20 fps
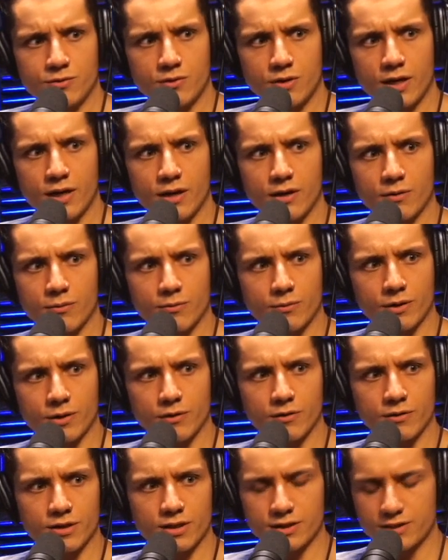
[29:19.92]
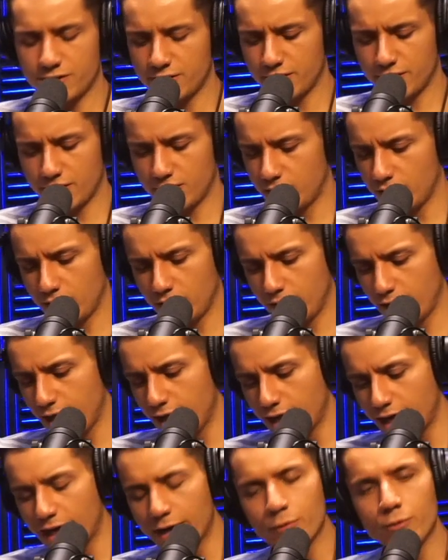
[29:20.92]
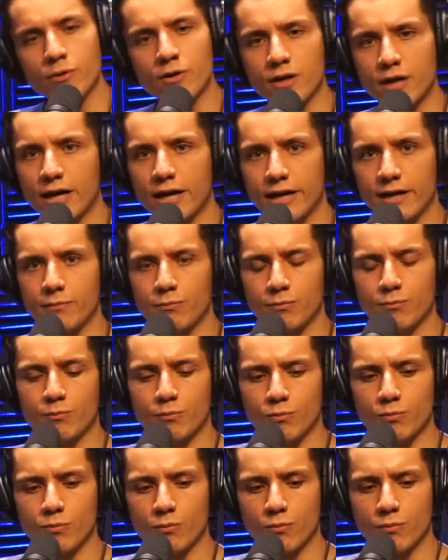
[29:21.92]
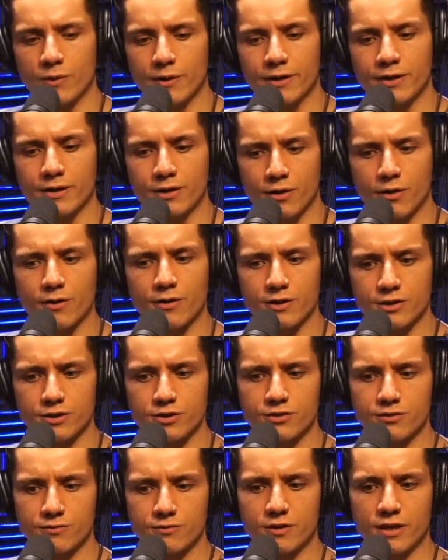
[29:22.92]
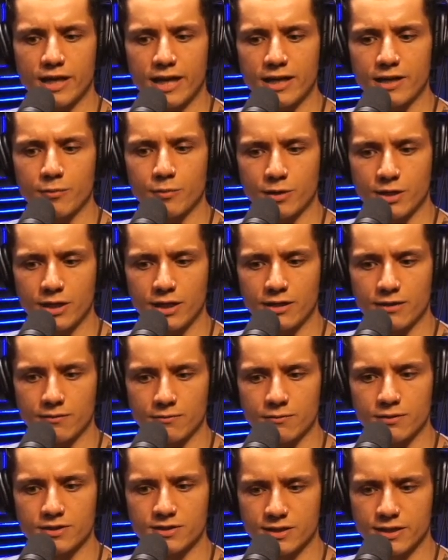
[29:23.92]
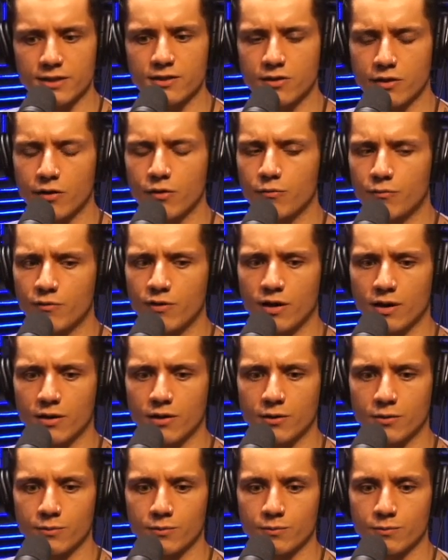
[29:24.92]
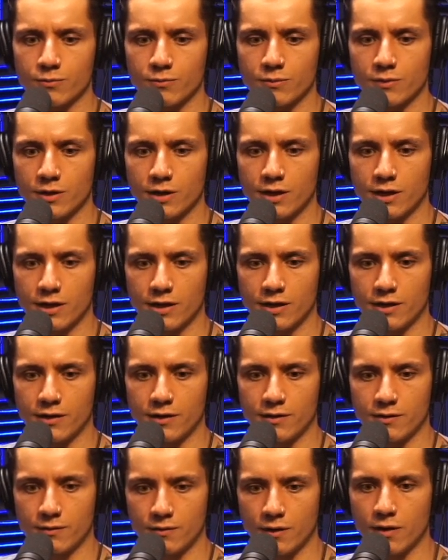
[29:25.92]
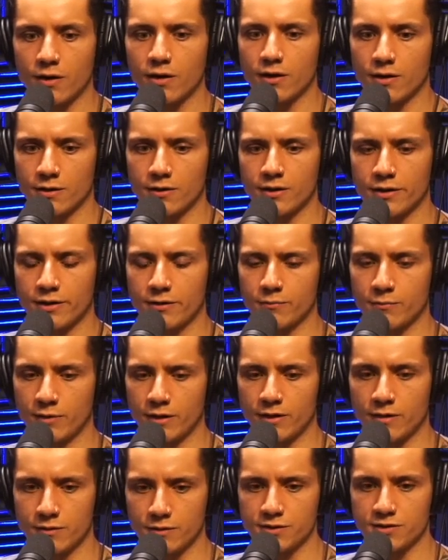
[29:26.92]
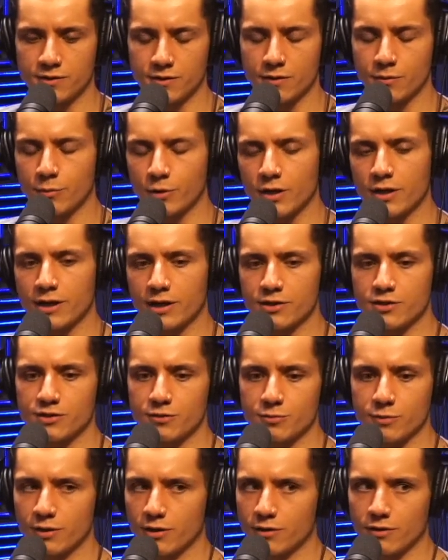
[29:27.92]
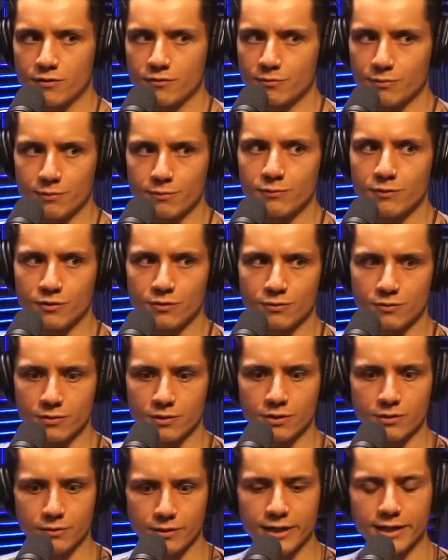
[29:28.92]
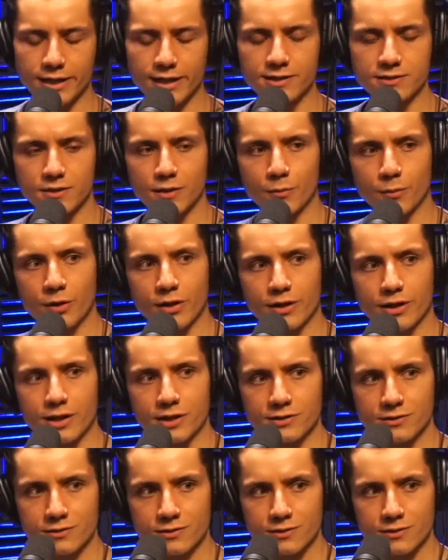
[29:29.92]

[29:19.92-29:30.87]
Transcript: Yeah, we don't. Because I encourage anybody listening to go follow Lara and listen to the podcast she's been on. You're a great guest on podcasts.